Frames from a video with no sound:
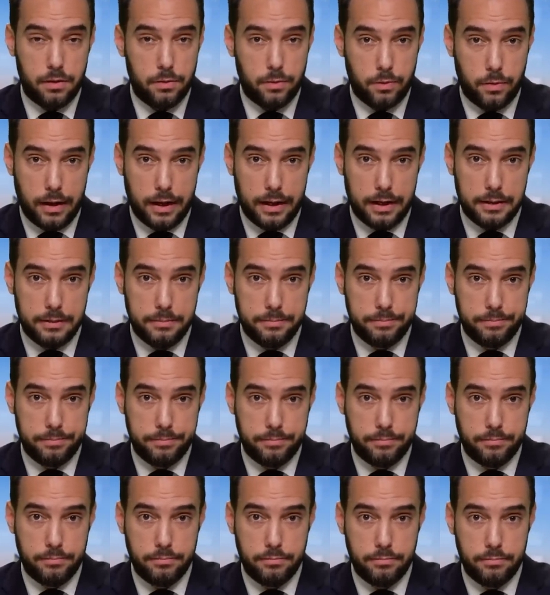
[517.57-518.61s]
Well,
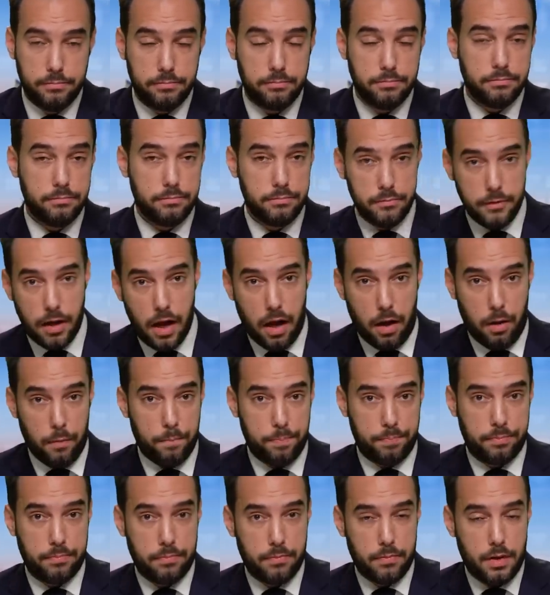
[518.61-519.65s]
no.
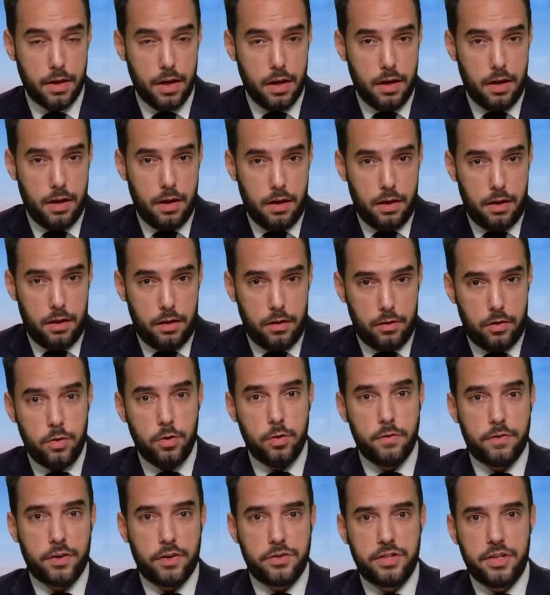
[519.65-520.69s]
The
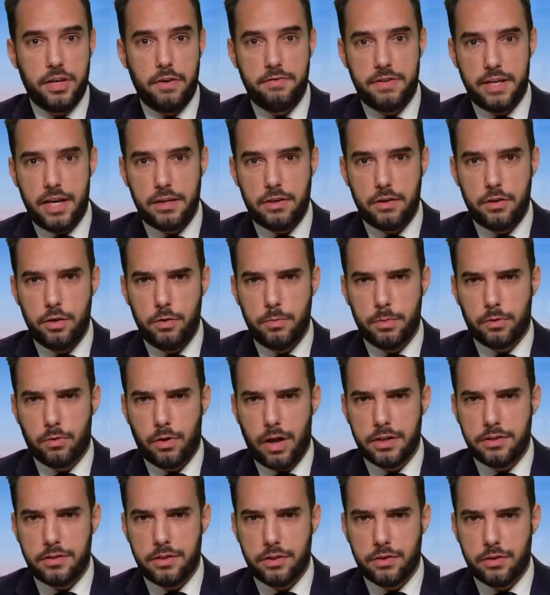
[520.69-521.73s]
University of Dayton Human
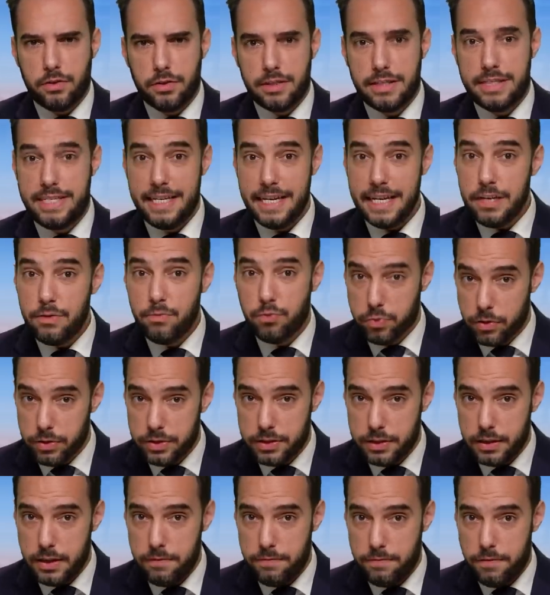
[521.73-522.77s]
Rights Center did
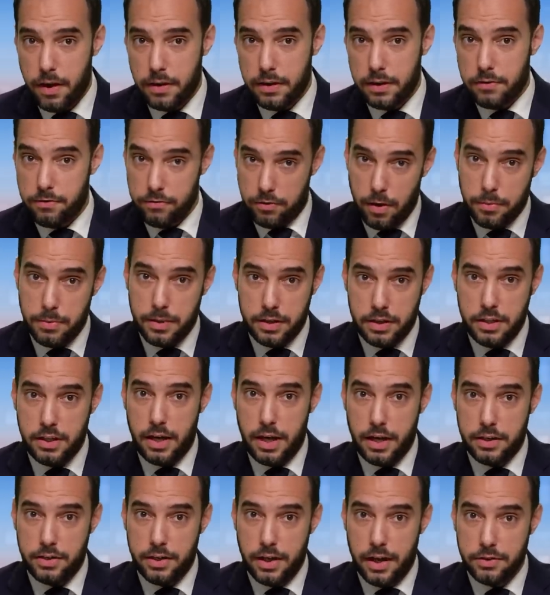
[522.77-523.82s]
receive funding from the
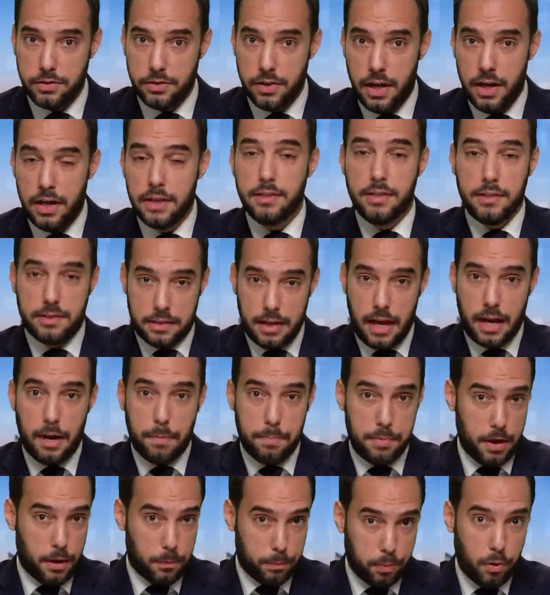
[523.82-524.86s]
DHS to set
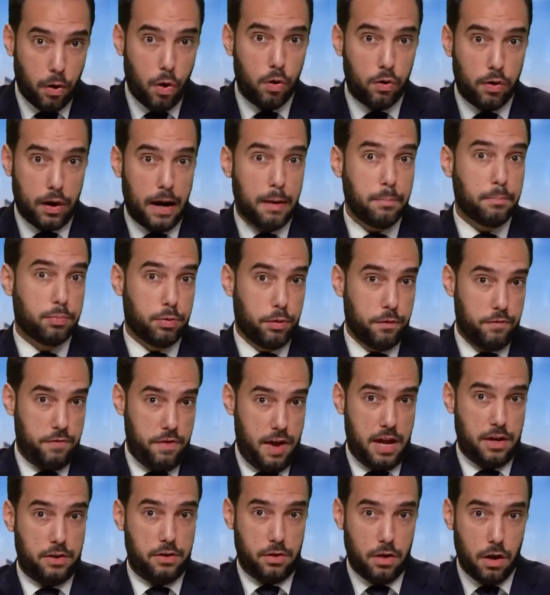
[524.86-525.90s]
up their program,
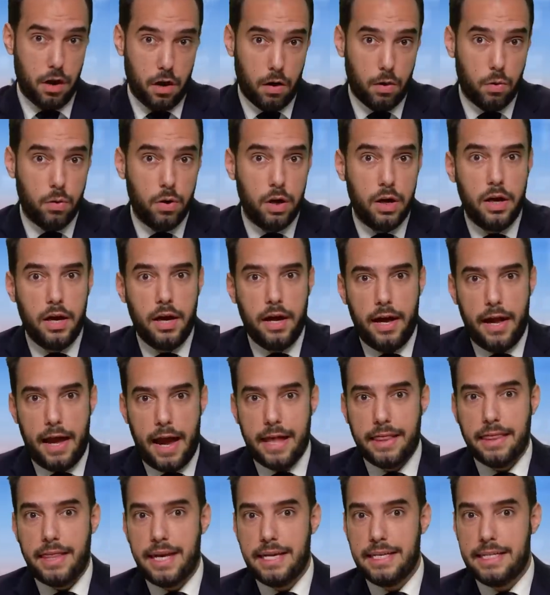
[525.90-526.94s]
Prevent O,
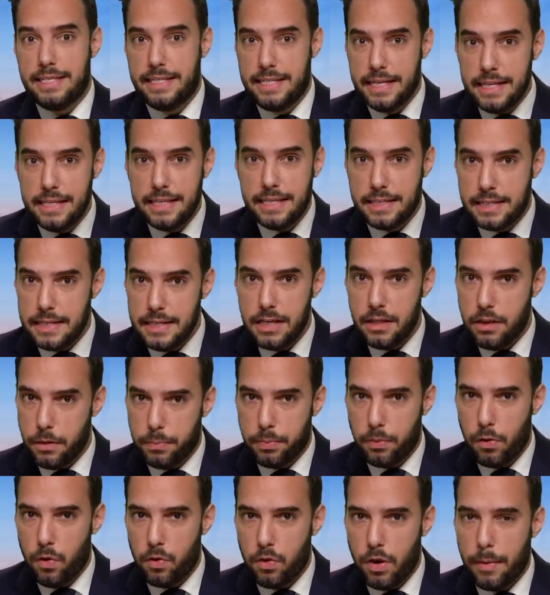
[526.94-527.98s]
and they did see the
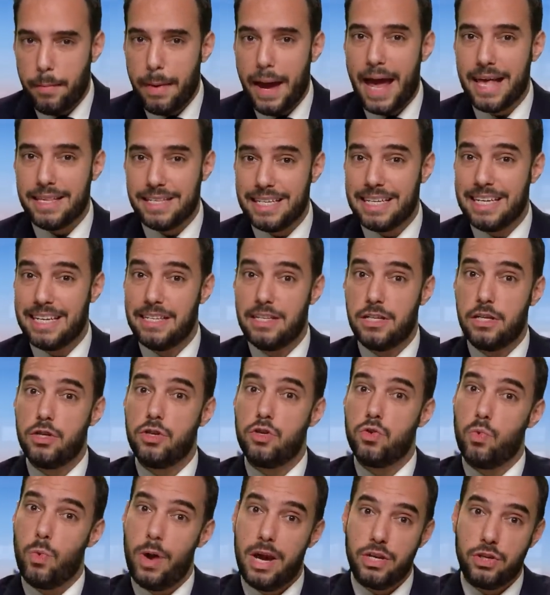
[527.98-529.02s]
program as a
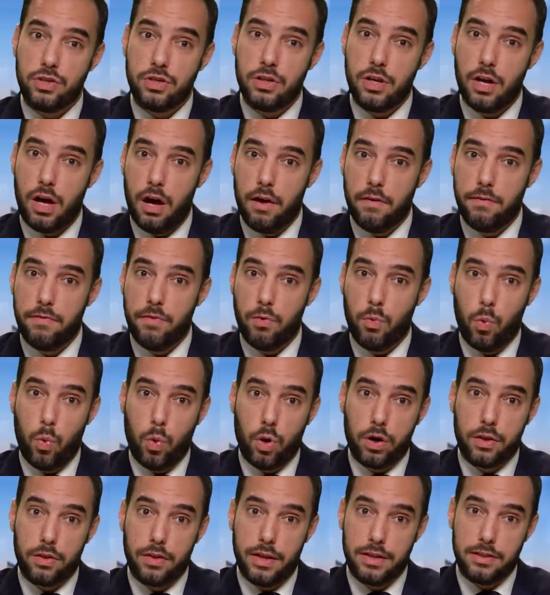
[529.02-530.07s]
continuation of the
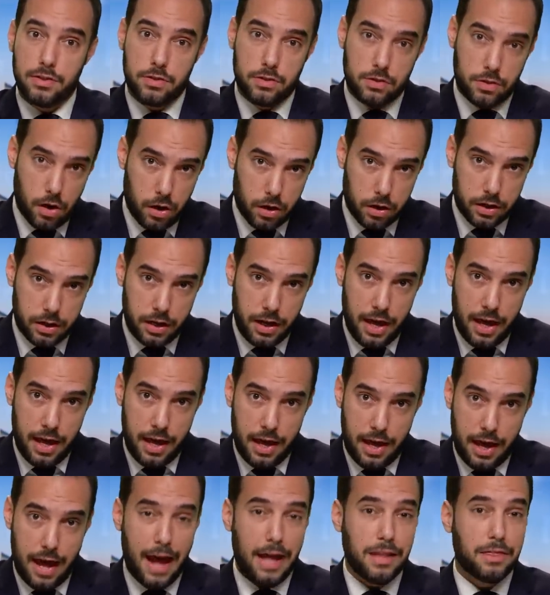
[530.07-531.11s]
work they started
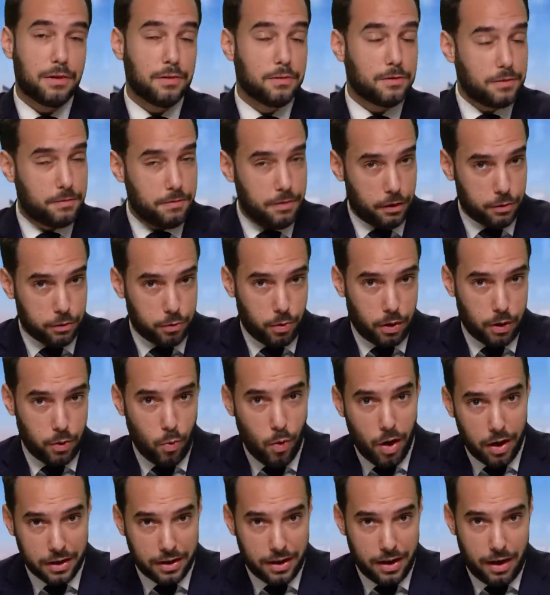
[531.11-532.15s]
at the Sphere
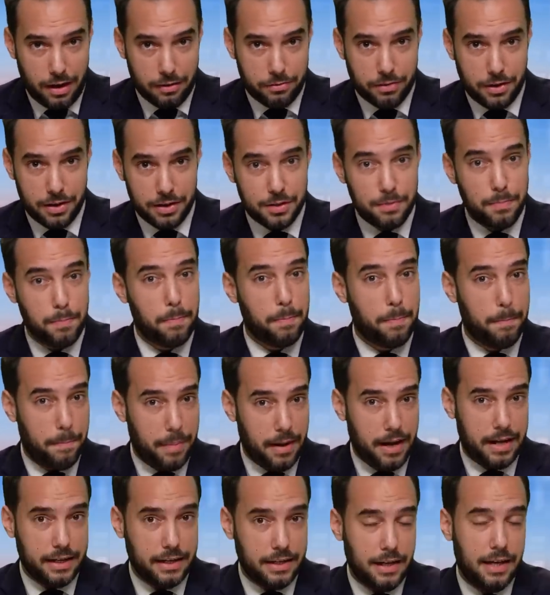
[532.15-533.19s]
21 conference.
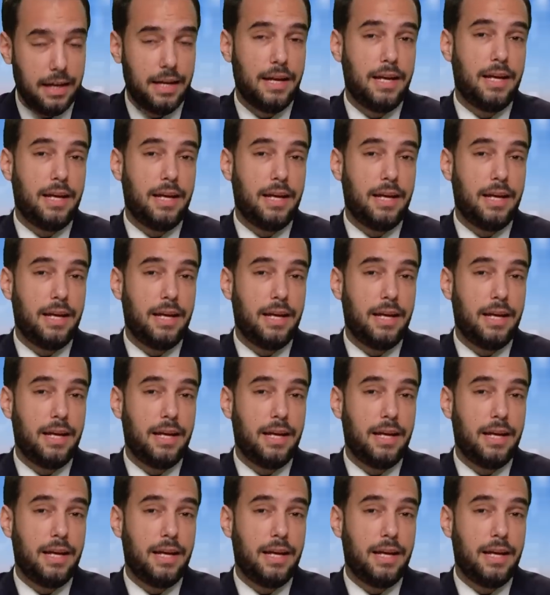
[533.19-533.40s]
But